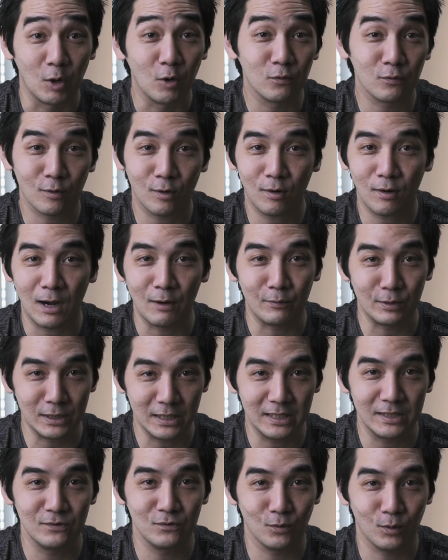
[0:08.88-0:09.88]
overall, I
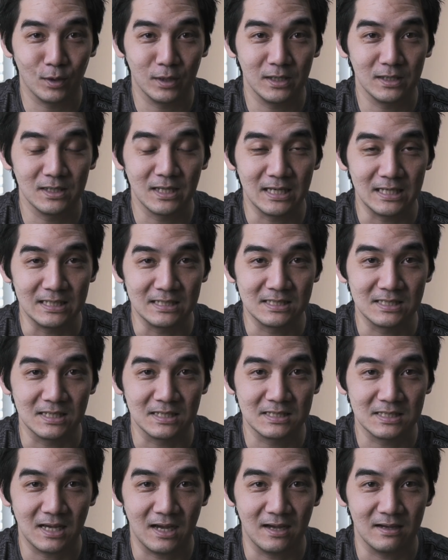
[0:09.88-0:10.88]
really enjoy the
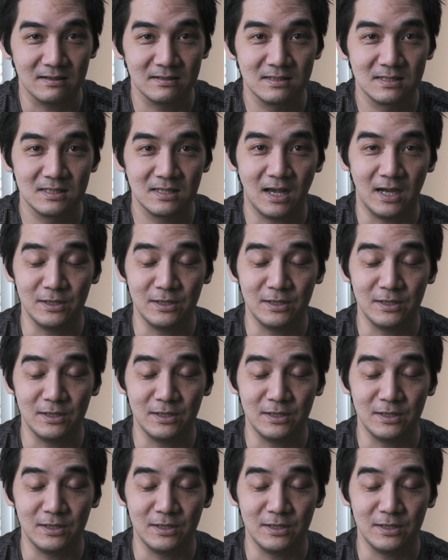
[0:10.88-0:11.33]
A6X.